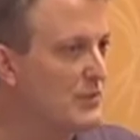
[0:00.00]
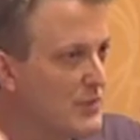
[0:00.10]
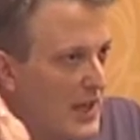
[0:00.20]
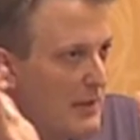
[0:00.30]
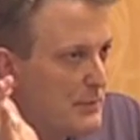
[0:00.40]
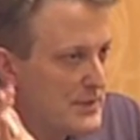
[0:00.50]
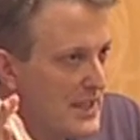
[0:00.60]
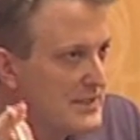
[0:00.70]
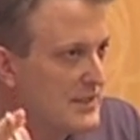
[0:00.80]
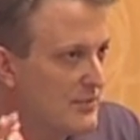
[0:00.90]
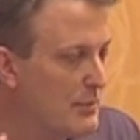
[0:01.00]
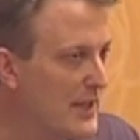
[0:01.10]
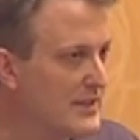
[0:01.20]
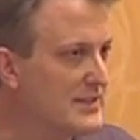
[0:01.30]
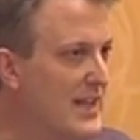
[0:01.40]
if you get possessive
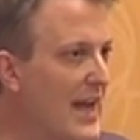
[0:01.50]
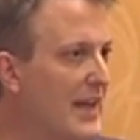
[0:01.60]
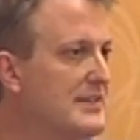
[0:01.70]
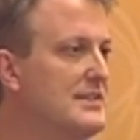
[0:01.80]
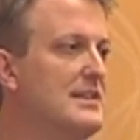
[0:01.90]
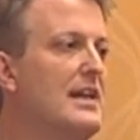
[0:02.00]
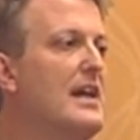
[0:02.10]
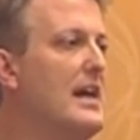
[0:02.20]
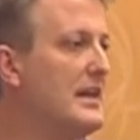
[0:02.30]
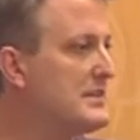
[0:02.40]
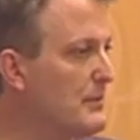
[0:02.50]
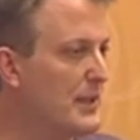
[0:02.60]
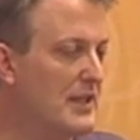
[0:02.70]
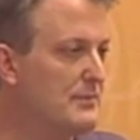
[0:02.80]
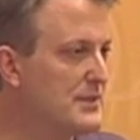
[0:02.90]
about the text and
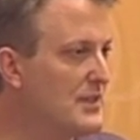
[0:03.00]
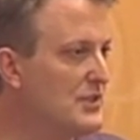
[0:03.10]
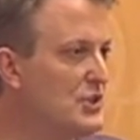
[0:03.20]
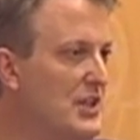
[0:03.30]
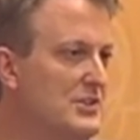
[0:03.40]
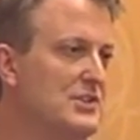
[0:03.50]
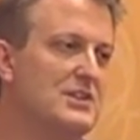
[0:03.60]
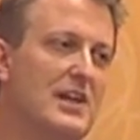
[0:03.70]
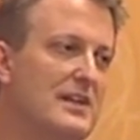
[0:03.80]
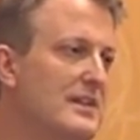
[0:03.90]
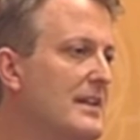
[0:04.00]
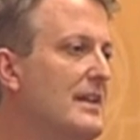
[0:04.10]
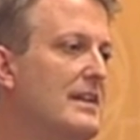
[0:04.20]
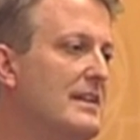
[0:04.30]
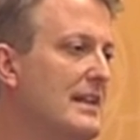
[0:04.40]
somebody comes in and changes it,
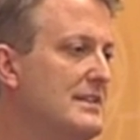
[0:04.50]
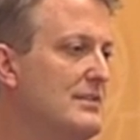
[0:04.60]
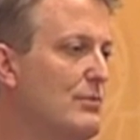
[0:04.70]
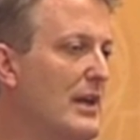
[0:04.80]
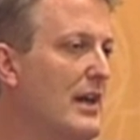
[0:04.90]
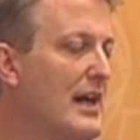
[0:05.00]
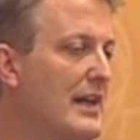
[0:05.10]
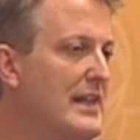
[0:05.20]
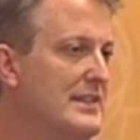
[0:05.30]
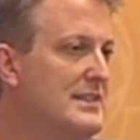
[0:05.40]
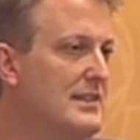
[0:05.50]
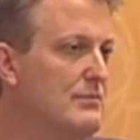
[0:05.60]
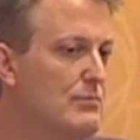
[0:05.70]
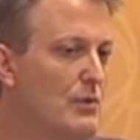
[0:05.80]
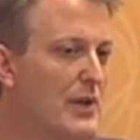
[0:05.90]
that's a, that's
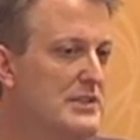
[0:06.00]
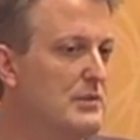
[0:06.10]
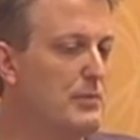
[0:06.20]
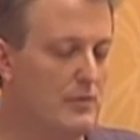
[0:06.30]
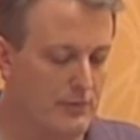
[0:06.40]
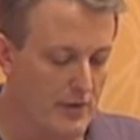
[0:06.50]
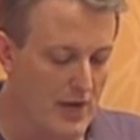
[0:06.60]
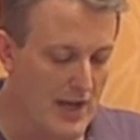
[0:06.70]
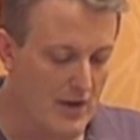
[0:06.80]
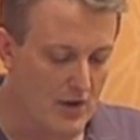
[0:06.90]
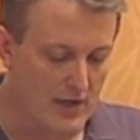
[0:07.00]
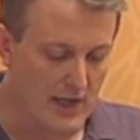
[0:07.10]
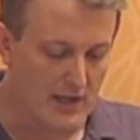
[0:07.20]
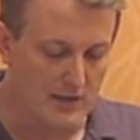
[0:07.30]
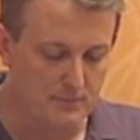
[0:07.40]
a recipe for a lot of
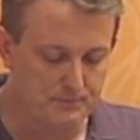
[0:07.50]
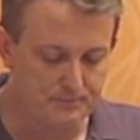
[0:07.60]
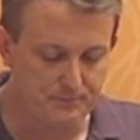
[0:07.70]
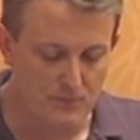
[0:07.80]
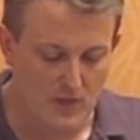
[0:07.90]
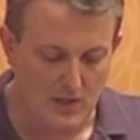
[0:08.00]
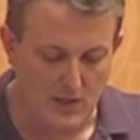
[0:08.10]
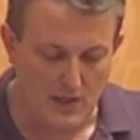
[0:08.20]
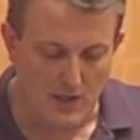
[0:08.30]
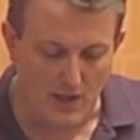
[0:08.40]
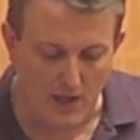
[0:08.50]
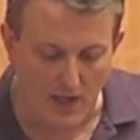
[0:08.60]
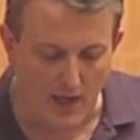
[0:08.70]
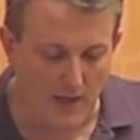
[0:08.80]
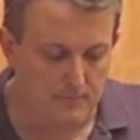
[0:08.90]
heartache.
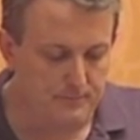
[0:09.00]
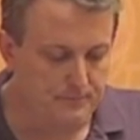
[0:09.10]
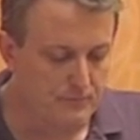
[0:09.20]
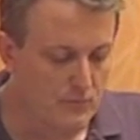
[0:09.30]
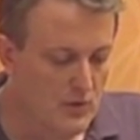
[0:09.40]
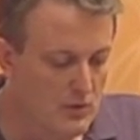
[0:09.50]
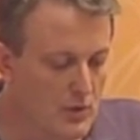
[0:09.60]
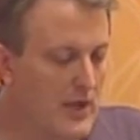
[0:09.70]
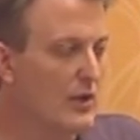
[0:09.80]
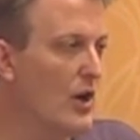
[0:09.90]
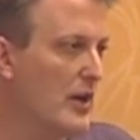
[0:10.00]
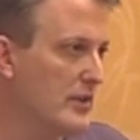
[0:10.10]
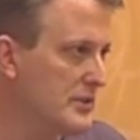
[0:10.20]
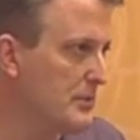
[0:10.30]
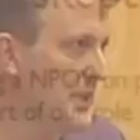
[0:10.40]
Um, creating articles